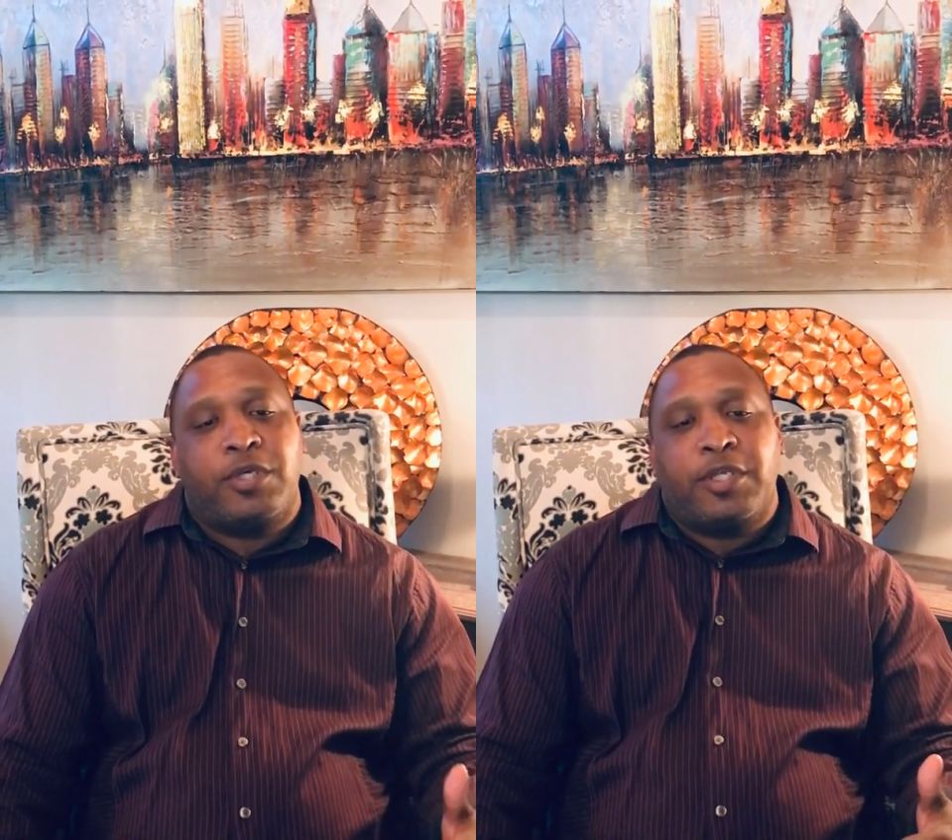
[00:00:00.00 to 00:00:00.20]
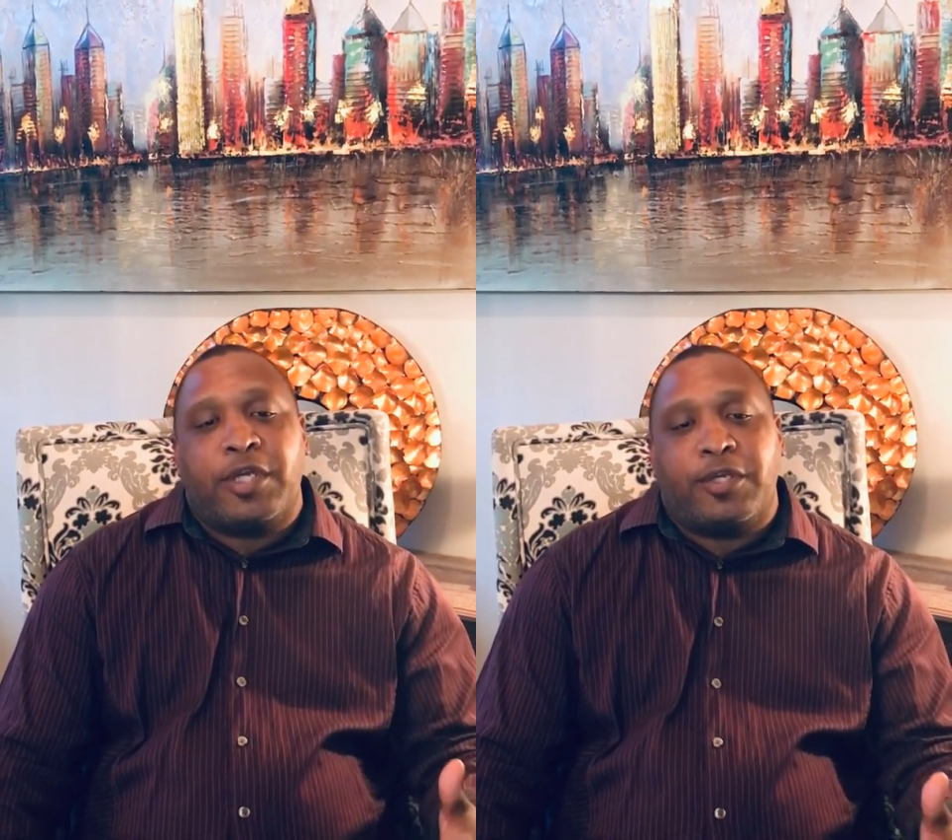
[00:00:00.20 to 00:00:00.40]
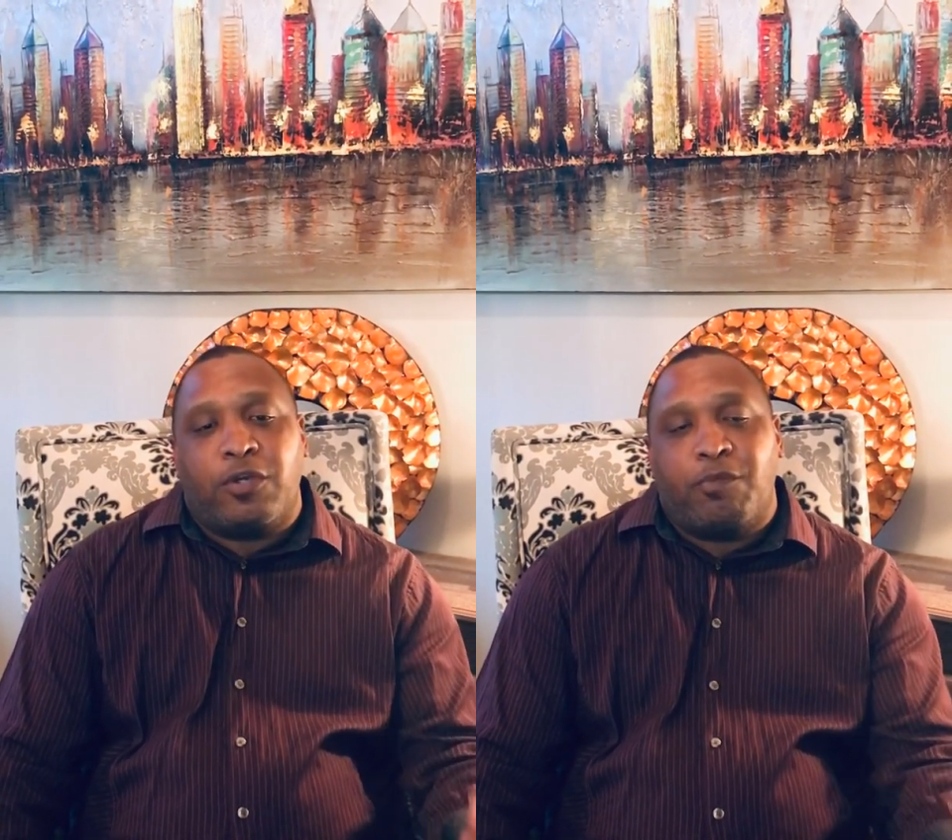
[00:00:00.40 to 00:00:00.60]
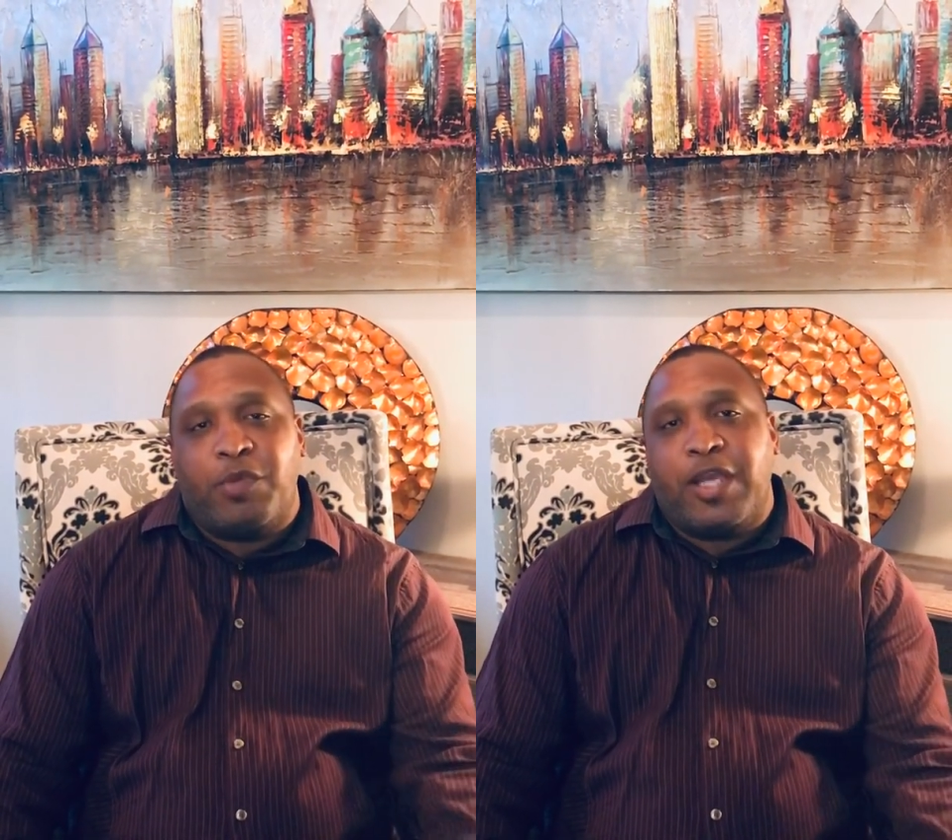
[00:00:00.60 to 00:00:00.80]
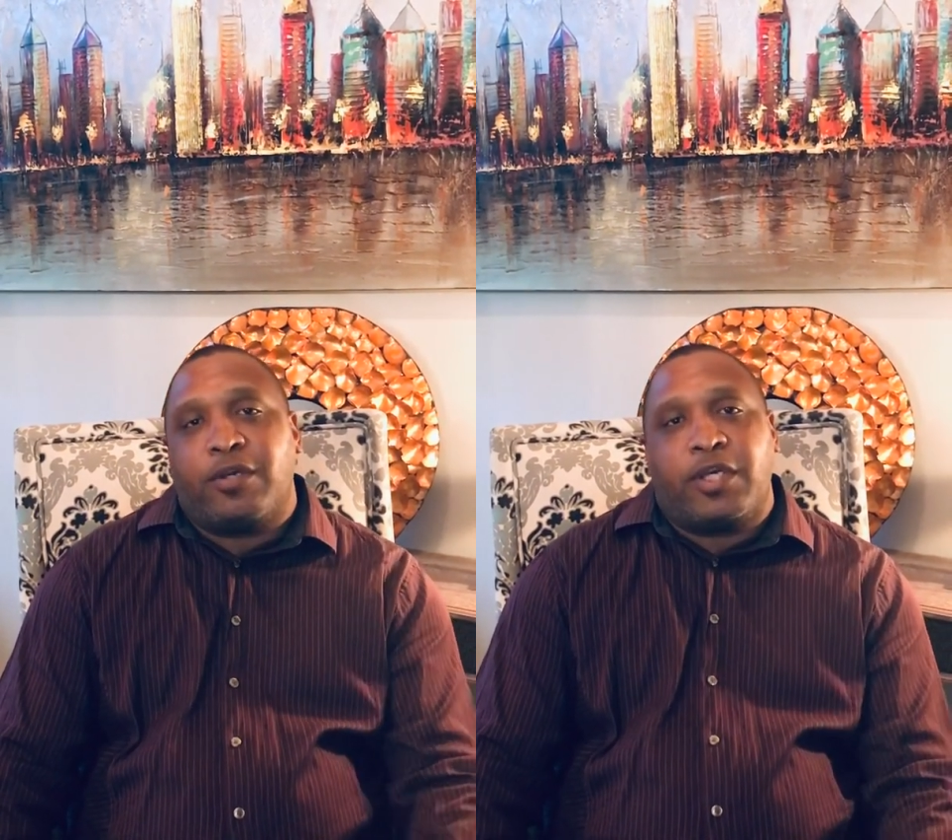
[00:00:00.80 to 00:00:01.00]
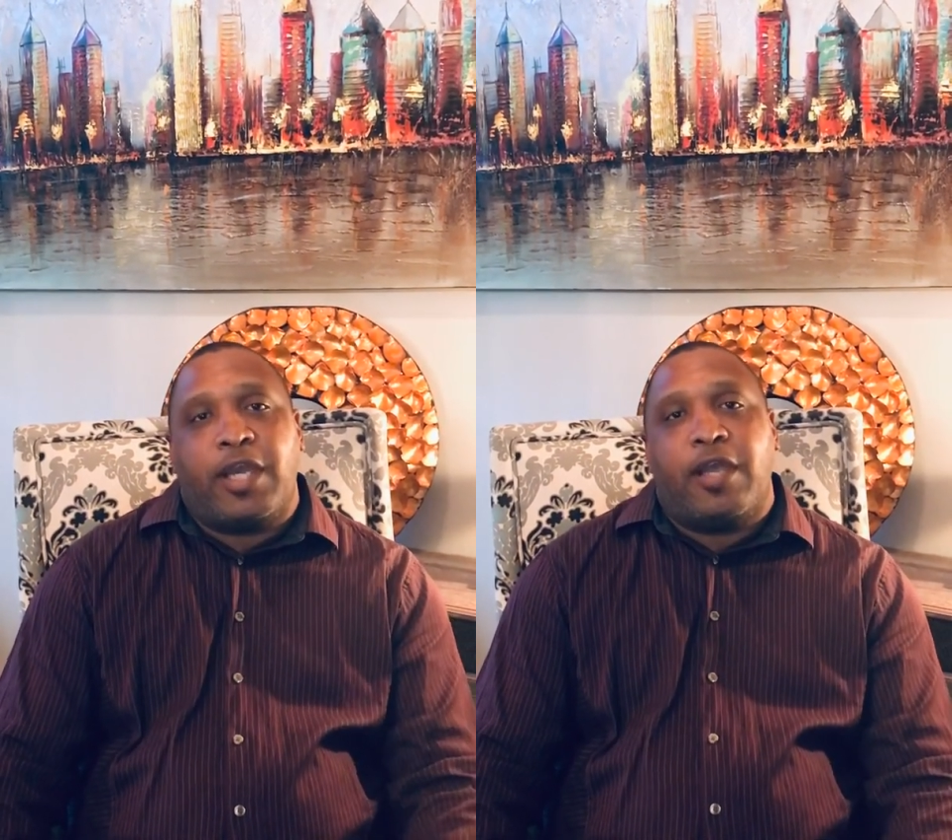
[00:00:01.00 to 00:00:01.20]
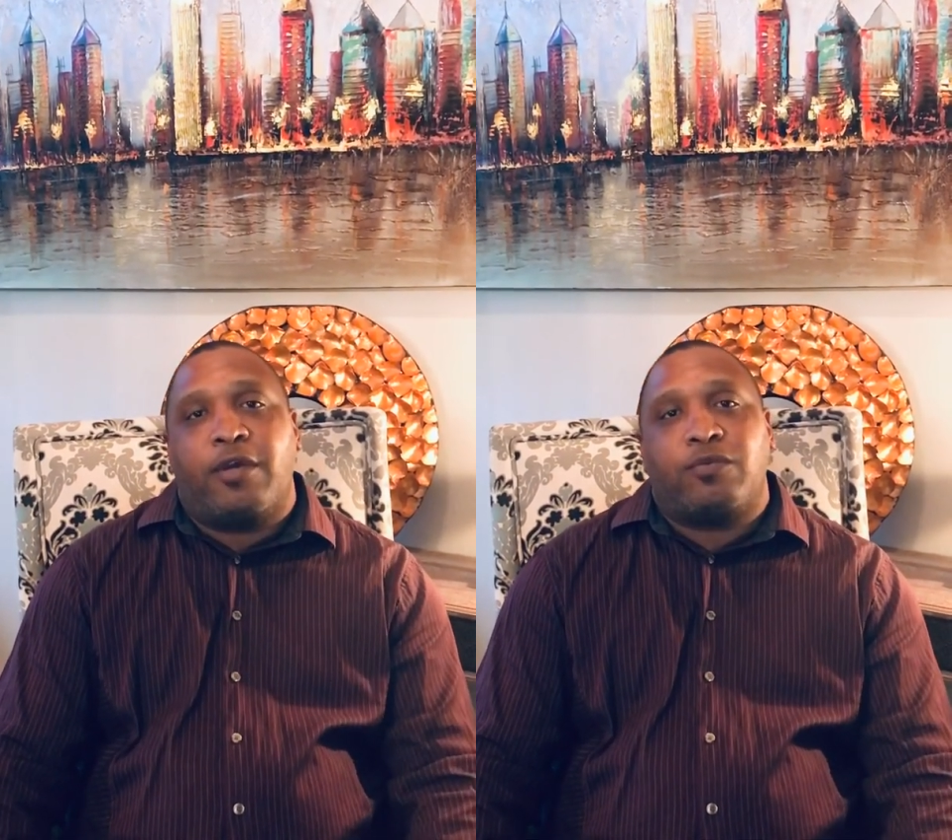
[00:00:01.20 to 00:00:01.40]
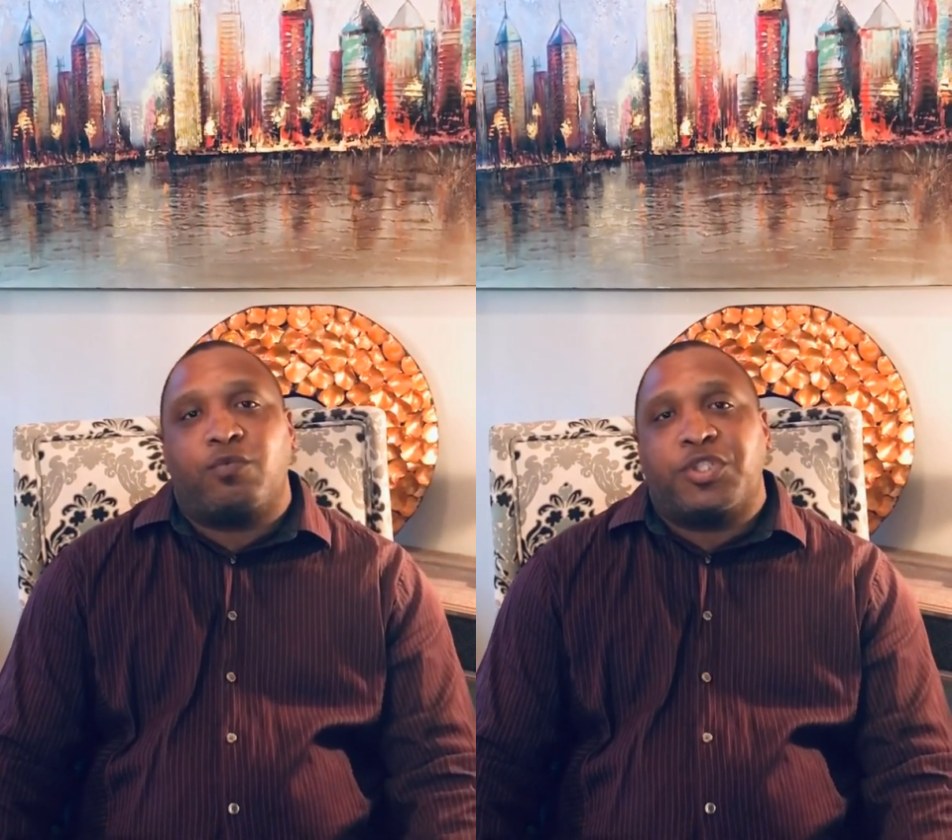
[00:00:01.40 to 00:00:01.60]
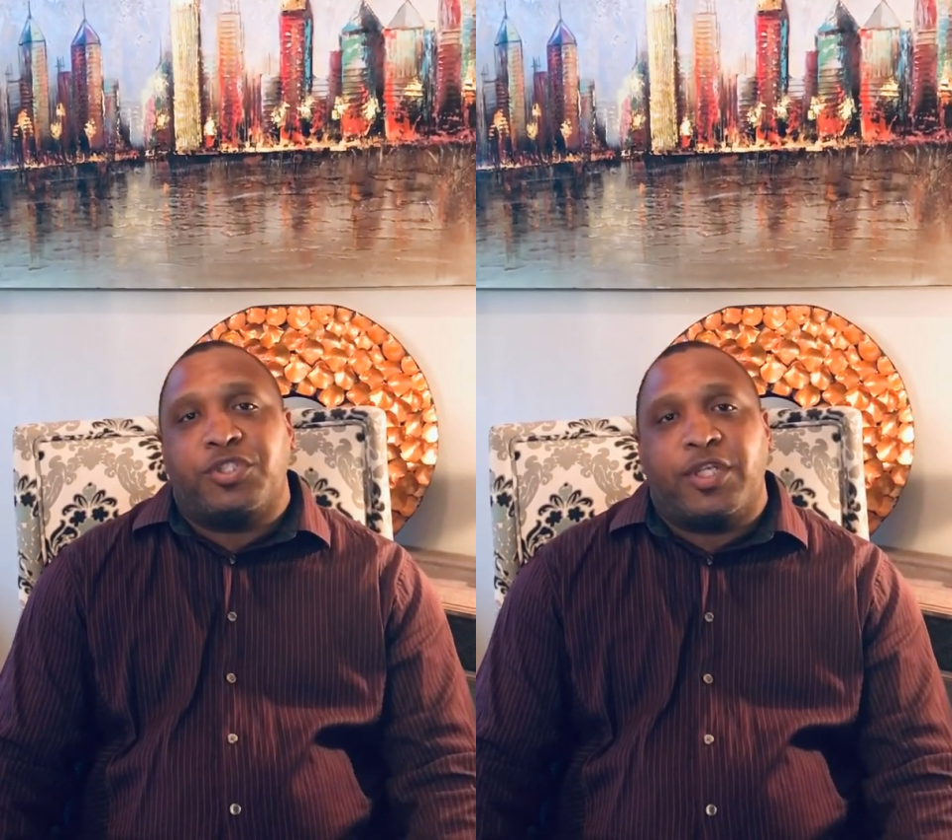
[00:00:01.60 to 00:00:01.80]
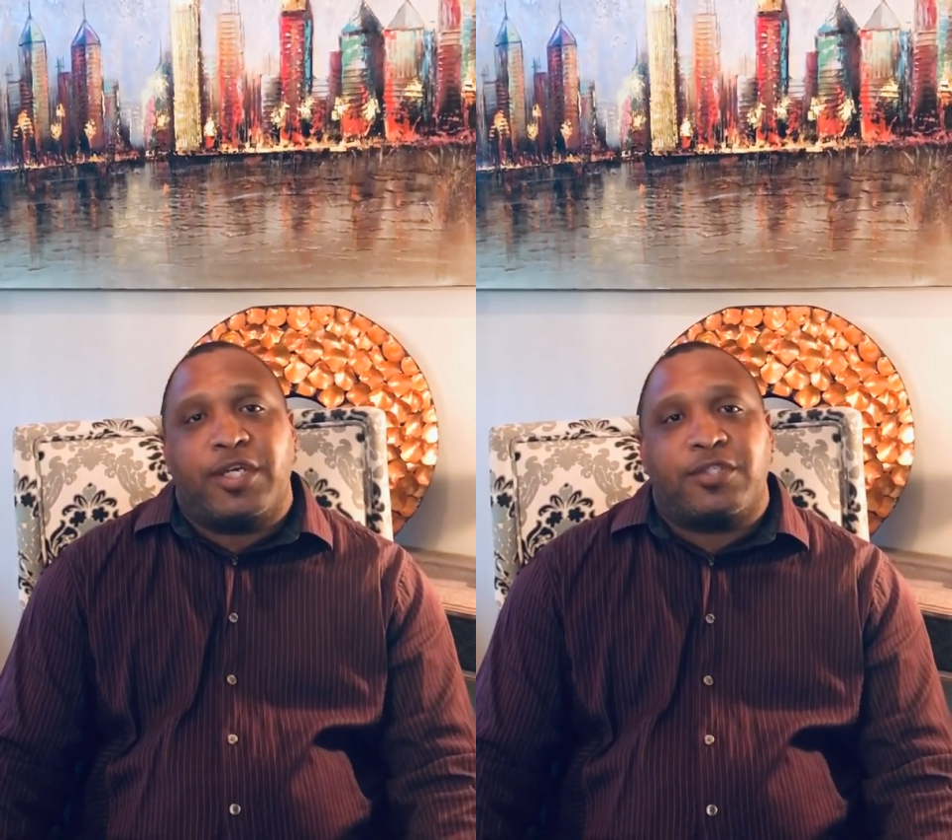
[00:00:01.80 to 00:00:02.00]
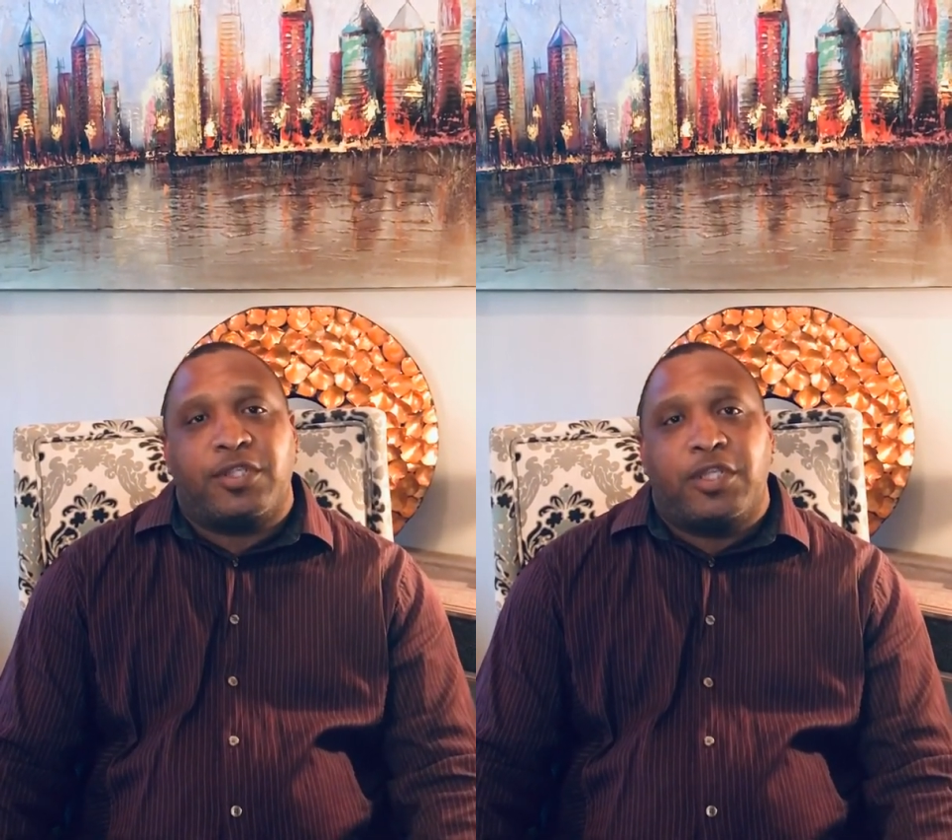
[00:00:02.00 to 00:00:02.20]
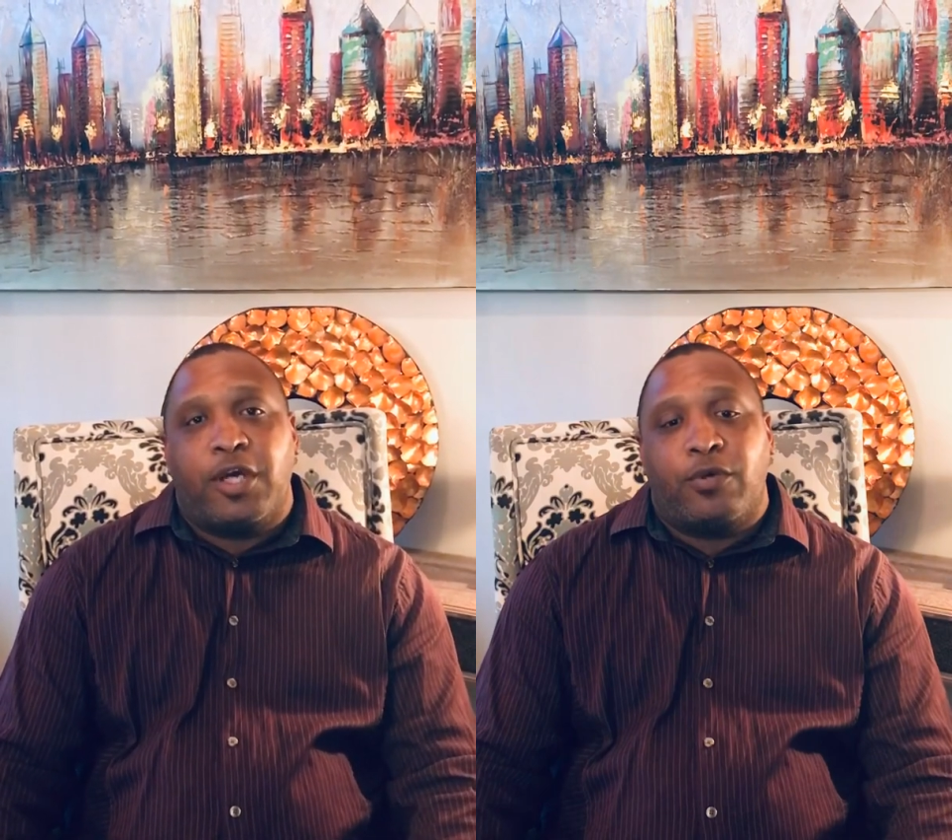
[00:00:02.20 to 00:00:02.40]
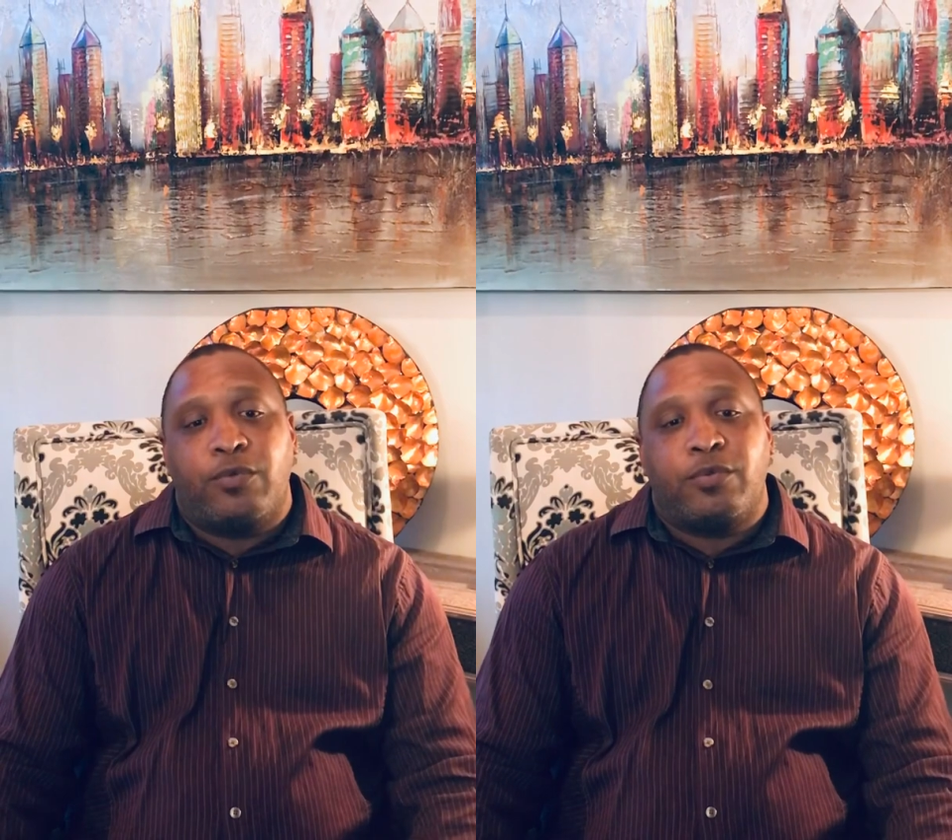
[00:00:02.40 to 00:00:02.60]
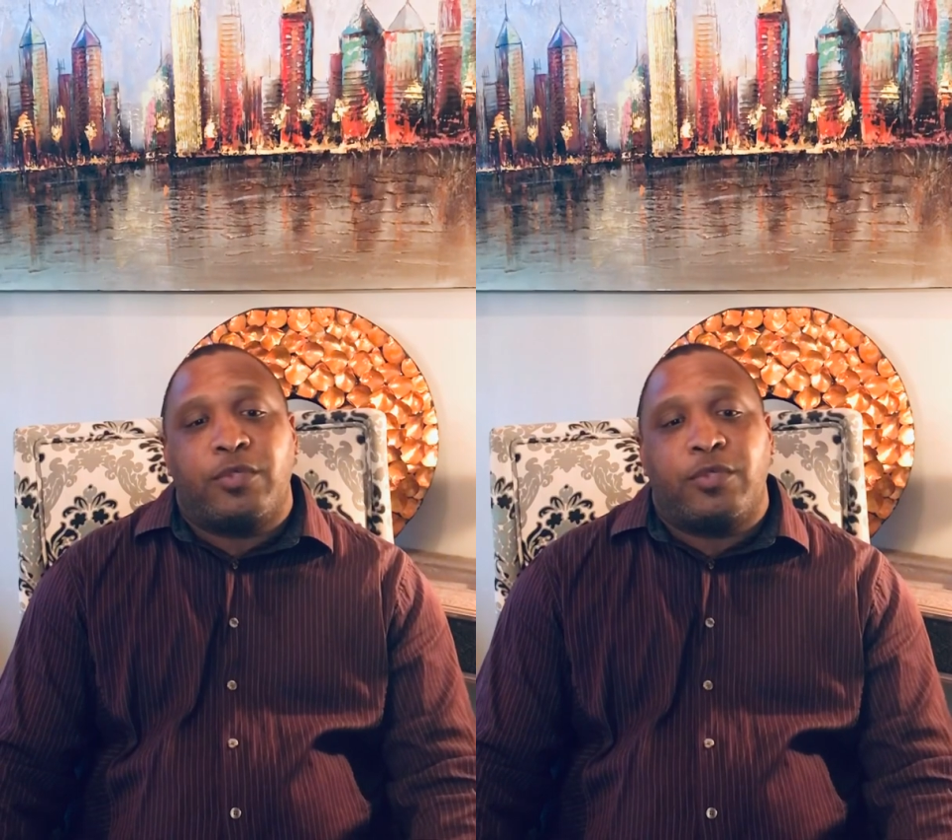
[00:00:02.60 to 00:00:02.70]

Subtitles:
that your bank account was just low